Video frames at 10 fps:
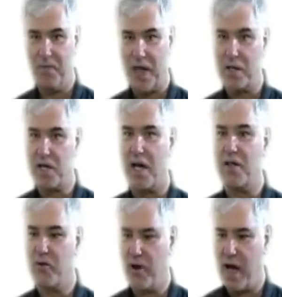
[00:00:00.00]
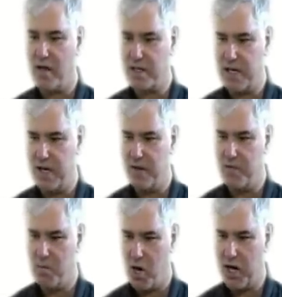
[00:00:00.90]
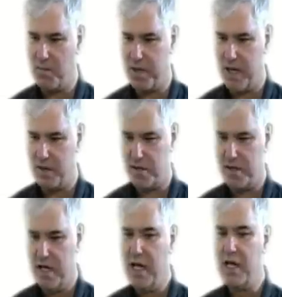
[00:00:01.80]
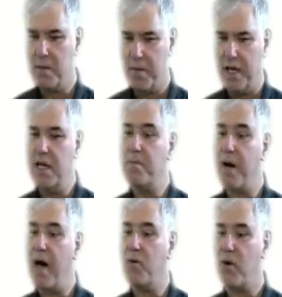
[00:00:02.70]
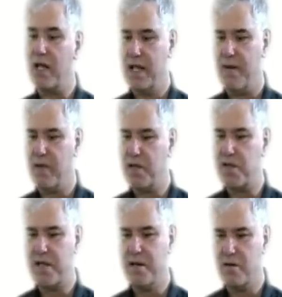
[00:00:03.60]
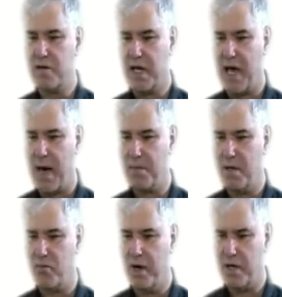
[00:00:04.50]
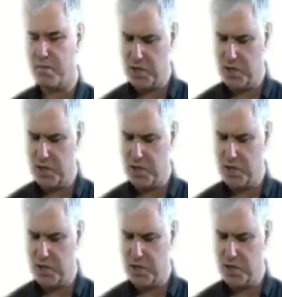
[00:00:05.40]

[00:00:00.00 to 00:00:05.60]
that's kind of the reality of the marketplace, depending upon what level of skills a captain brings.